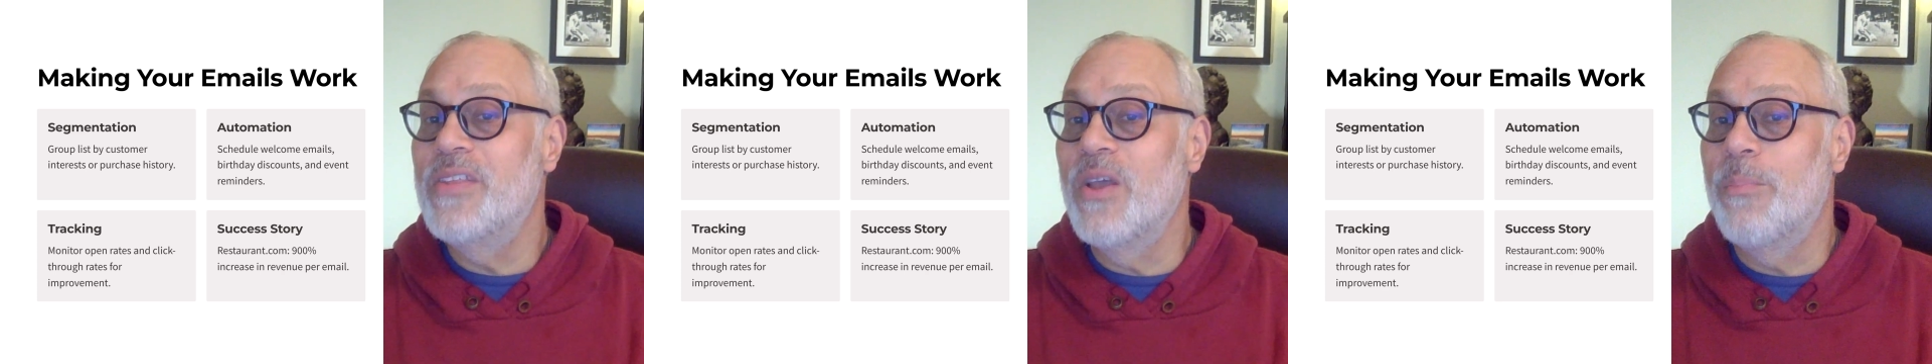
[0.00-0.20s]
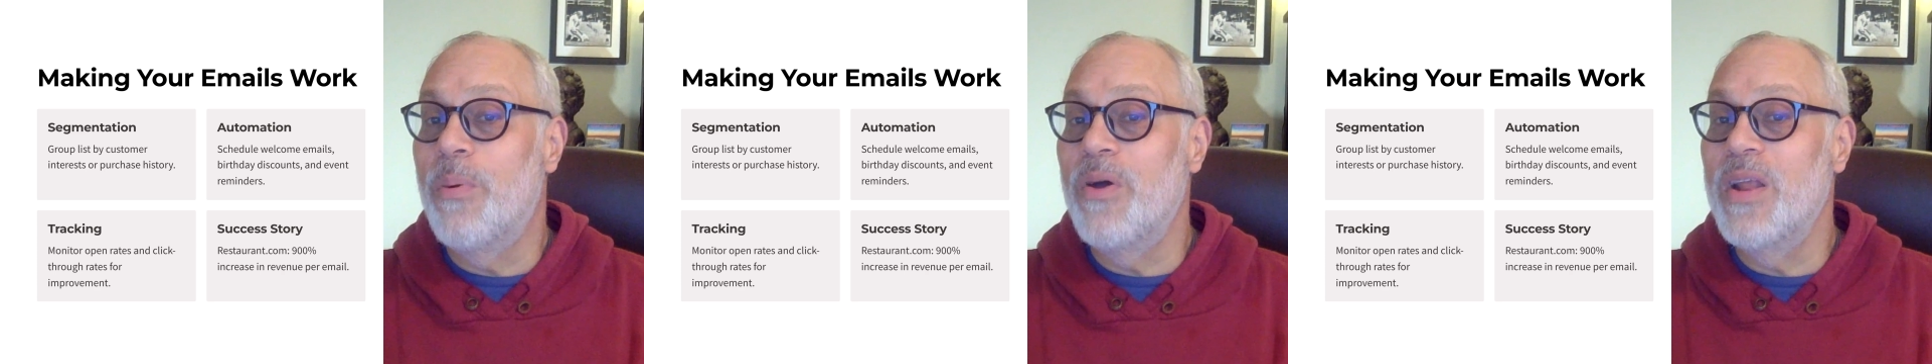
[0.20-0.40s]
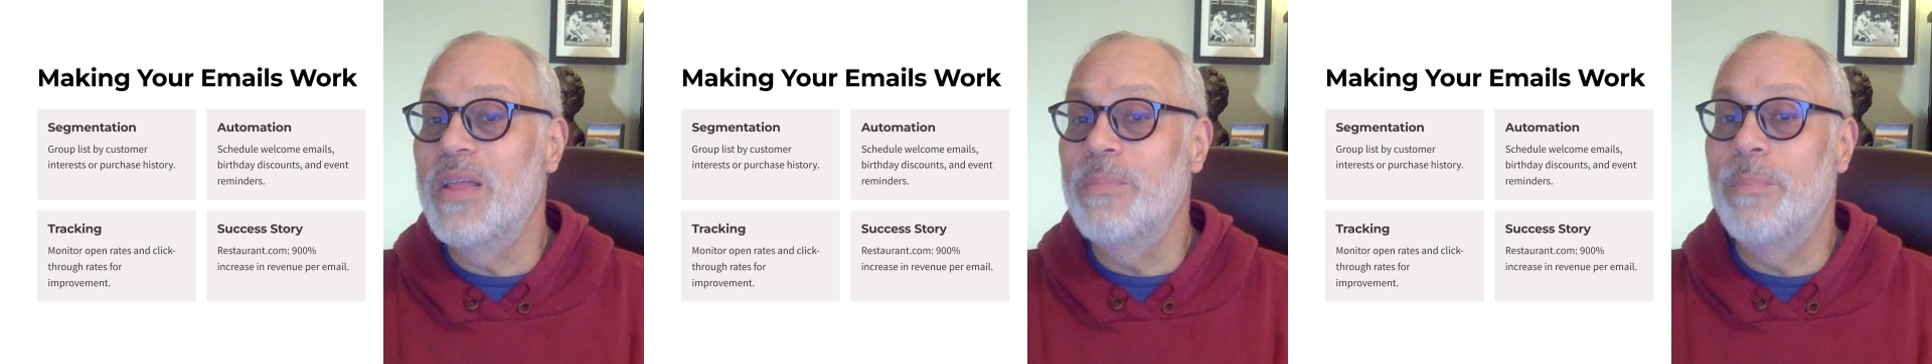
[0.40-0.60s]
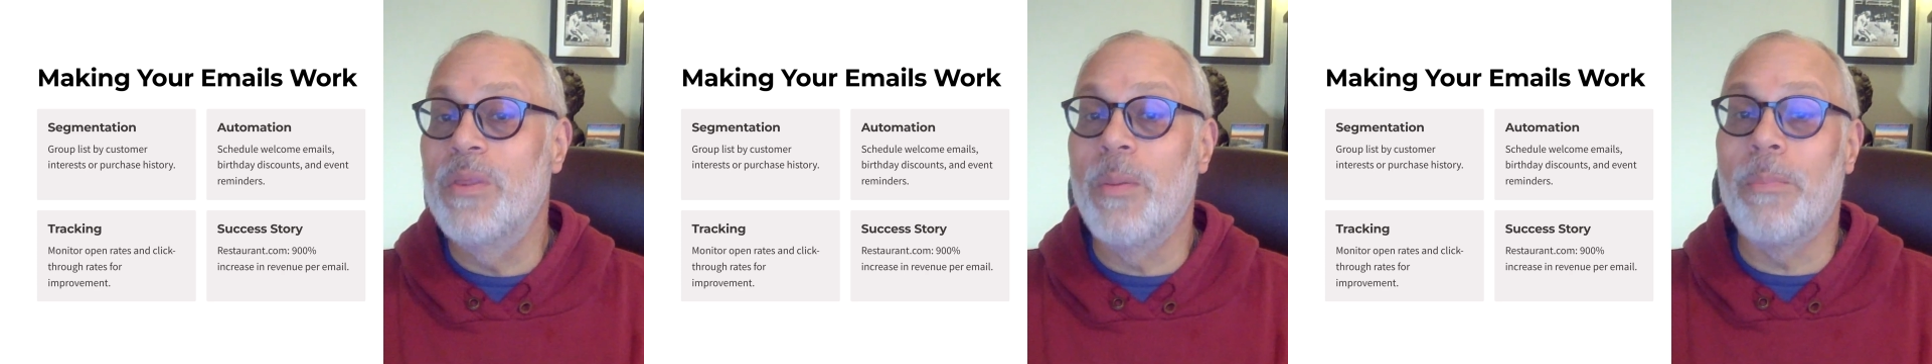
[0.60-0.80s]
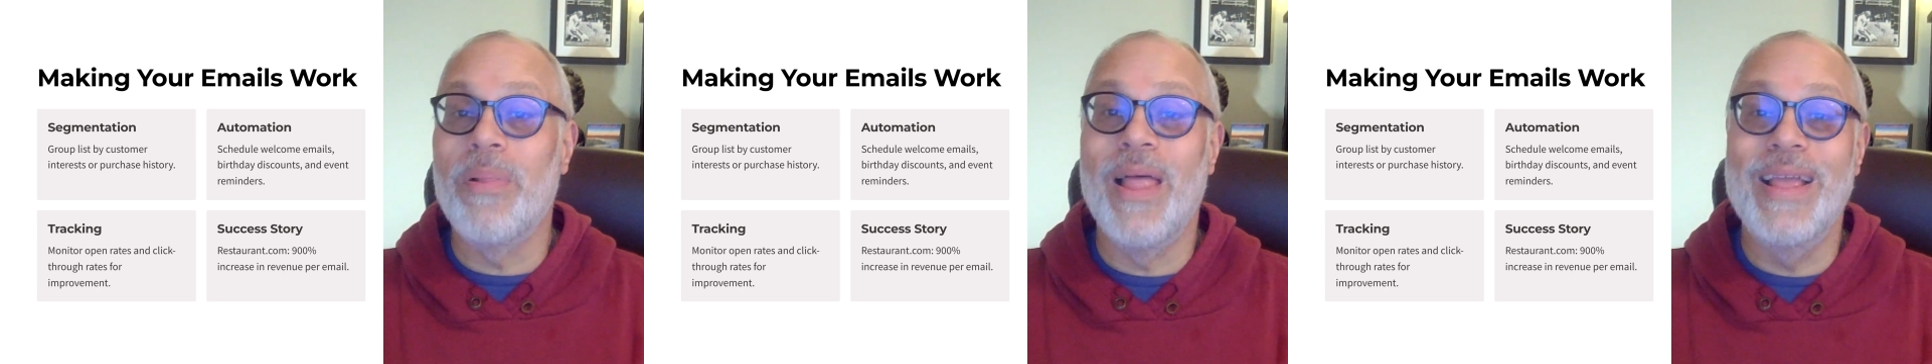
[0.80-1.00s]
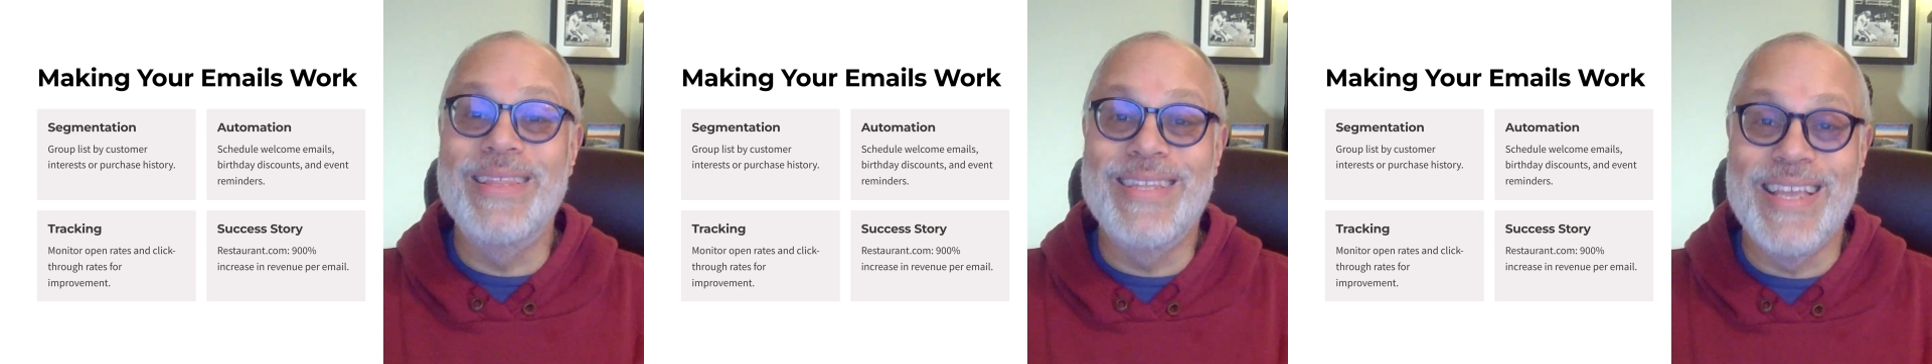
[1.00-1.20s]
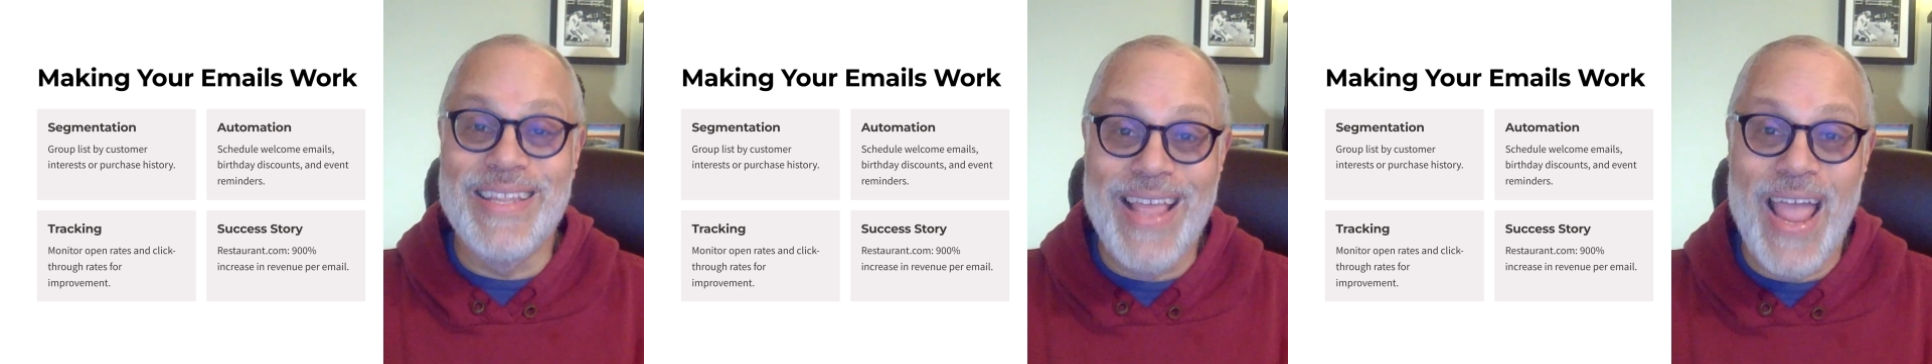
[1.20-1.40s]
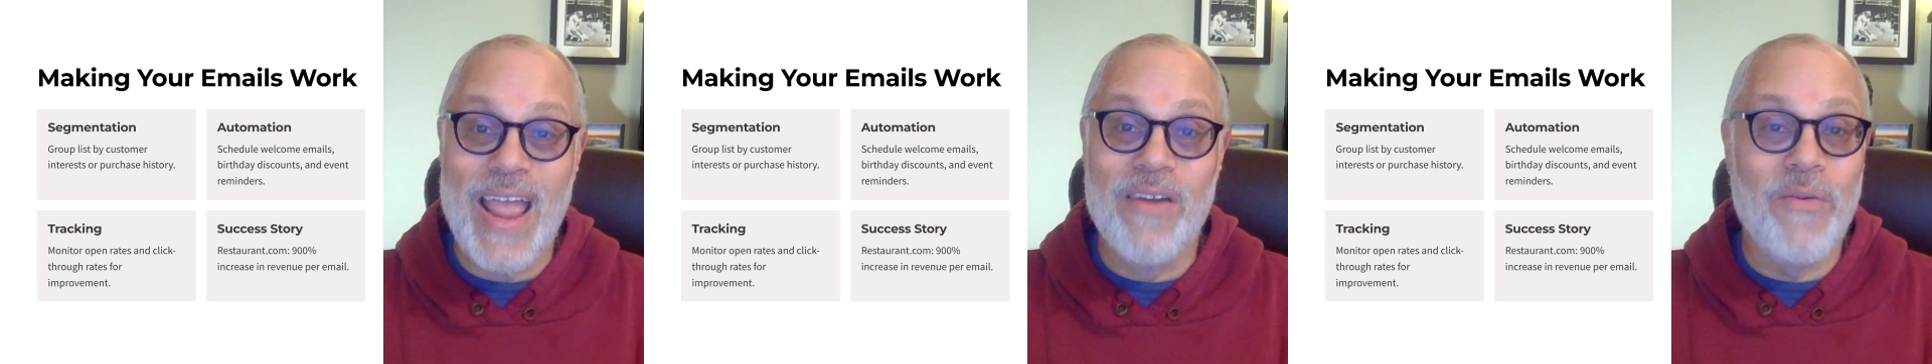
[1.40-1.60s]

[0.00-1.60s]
to put into play today.